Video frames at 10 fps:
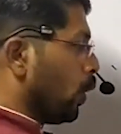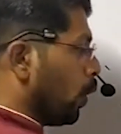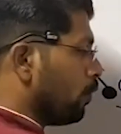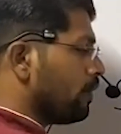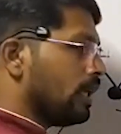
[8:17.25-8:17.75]

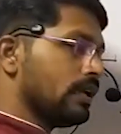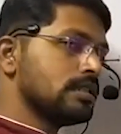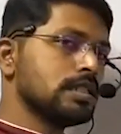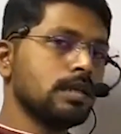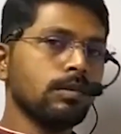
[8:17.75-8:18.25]
ovary
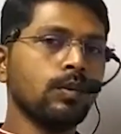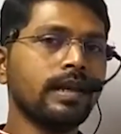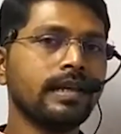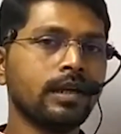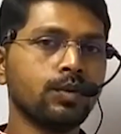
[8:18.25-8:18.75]
is
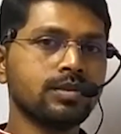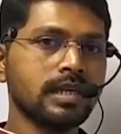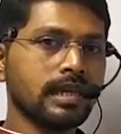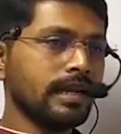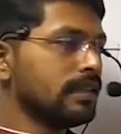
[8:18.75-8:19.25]
stimulated to
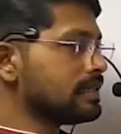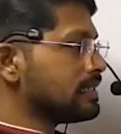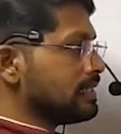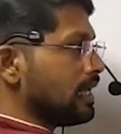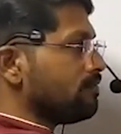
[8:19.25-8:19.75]
secrete the
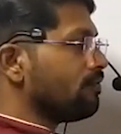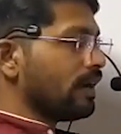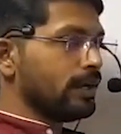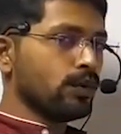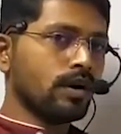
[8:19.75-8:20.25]
same
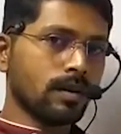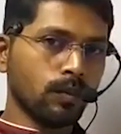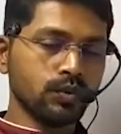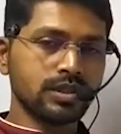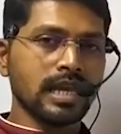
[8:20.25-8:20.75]

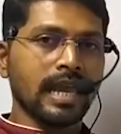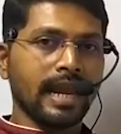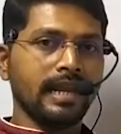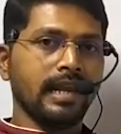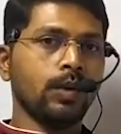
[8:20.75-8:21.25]
phytohormones
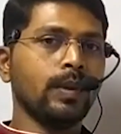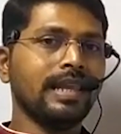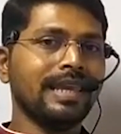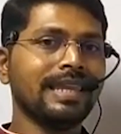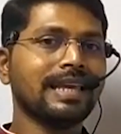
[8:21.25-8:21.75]
and it will
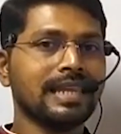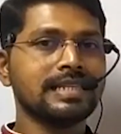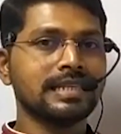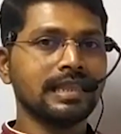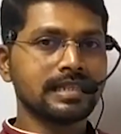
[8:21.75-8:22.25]

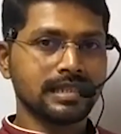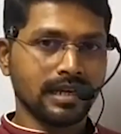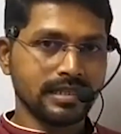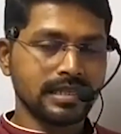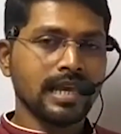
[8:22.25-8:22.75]
increase in the
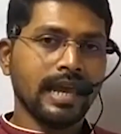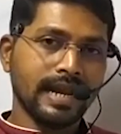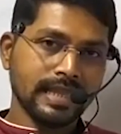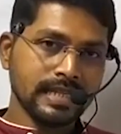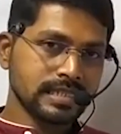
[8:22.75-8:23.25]
size,
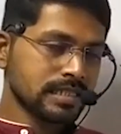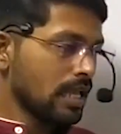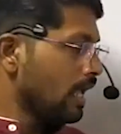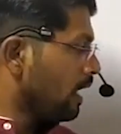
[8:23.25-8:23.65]
and thus